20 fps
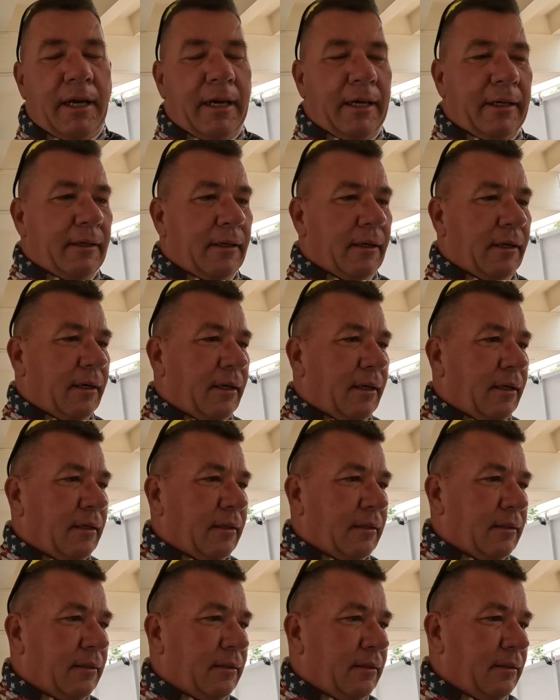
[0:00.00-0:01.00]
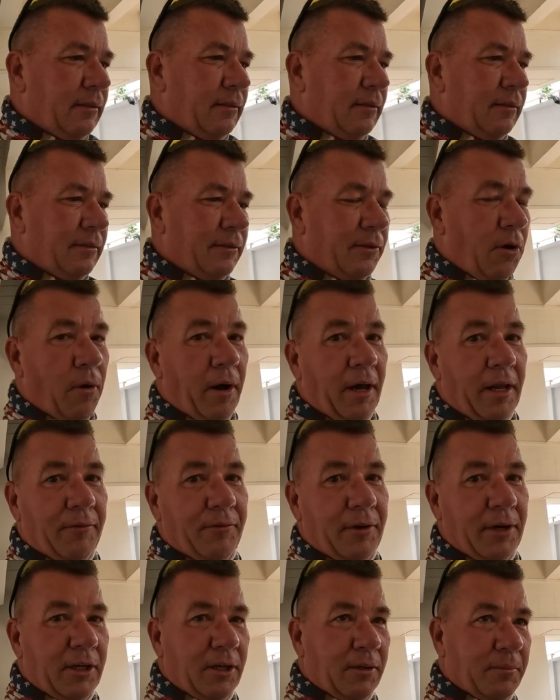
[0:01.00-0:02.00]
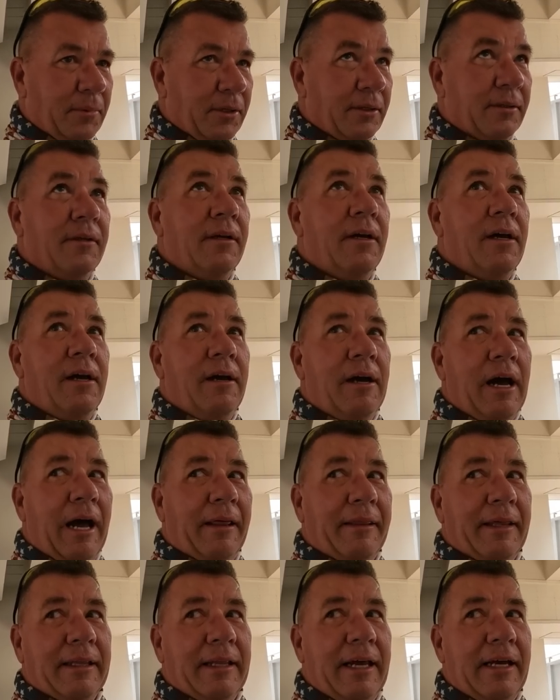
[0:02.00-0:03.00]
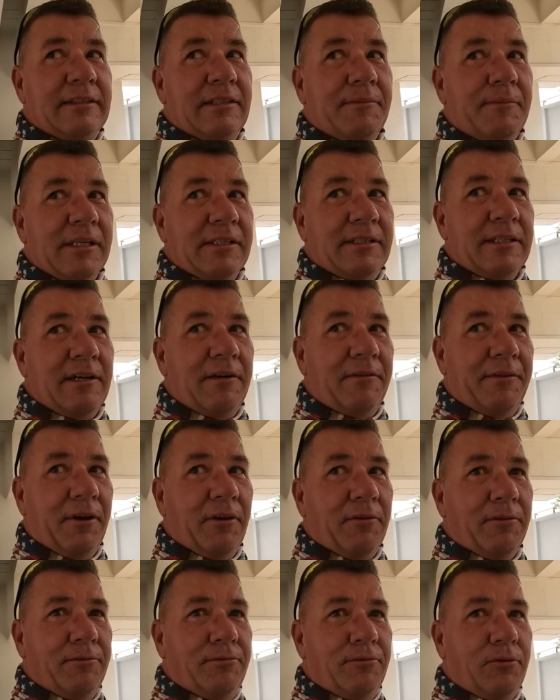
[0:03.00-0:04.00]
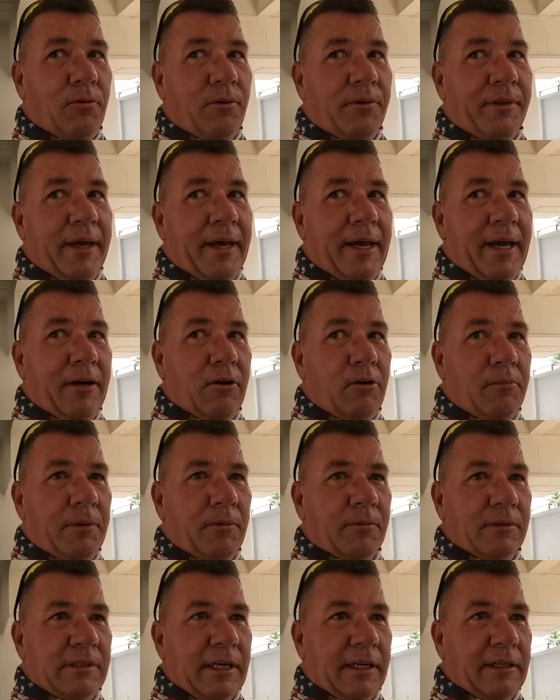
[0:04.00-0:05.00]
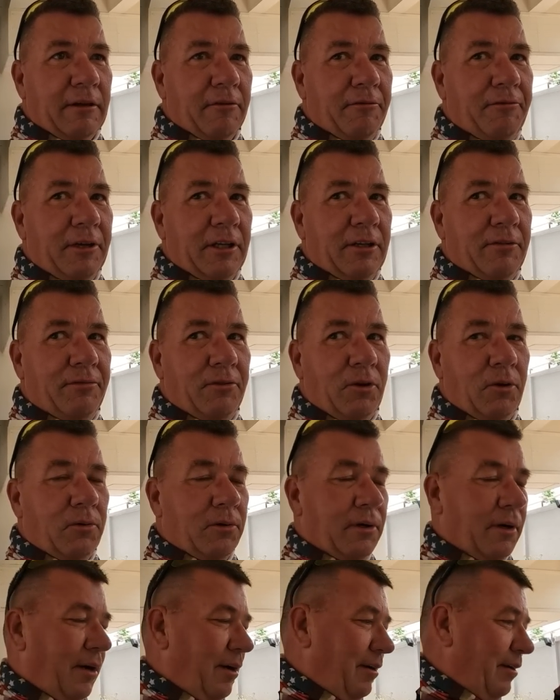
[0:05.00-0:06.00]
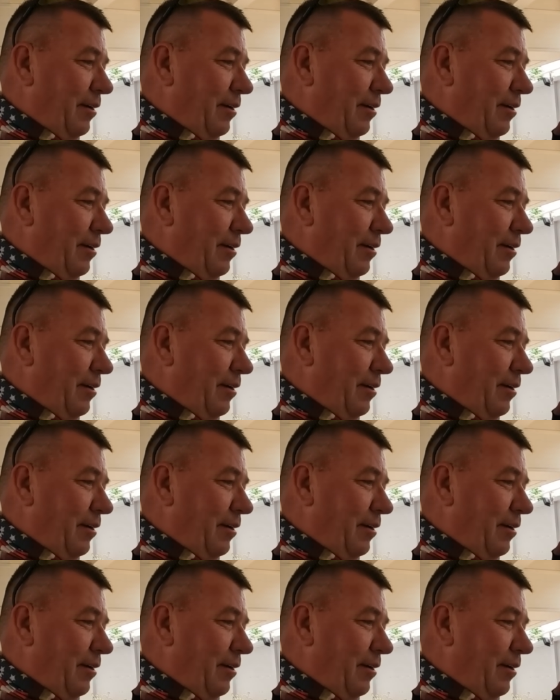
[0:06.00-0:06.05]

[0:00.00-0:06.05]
and, and uh, no elevator. But I think last time I stayed here, the only floor they had open was like the fifth floor.